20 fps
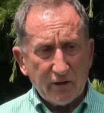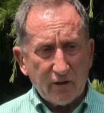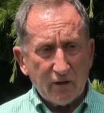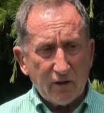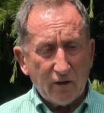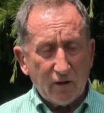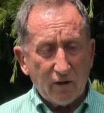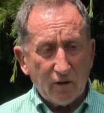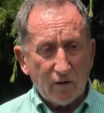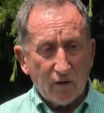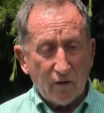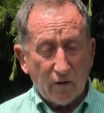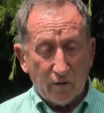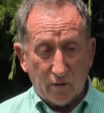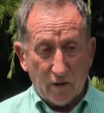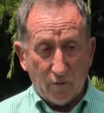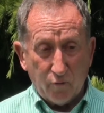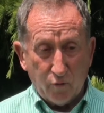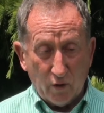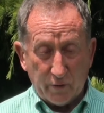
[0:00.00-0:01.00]

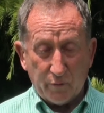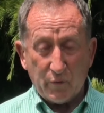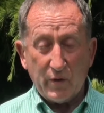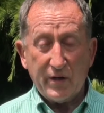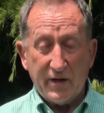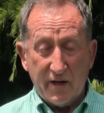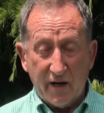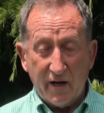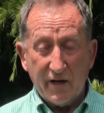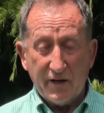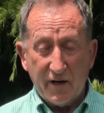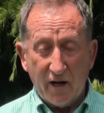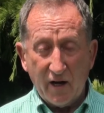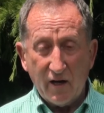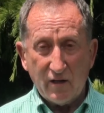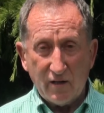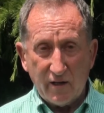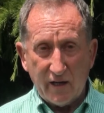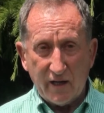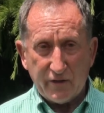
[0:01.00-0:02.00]
of what we now
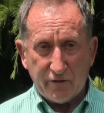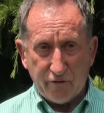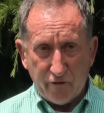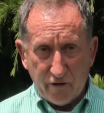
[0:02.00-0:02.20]
know as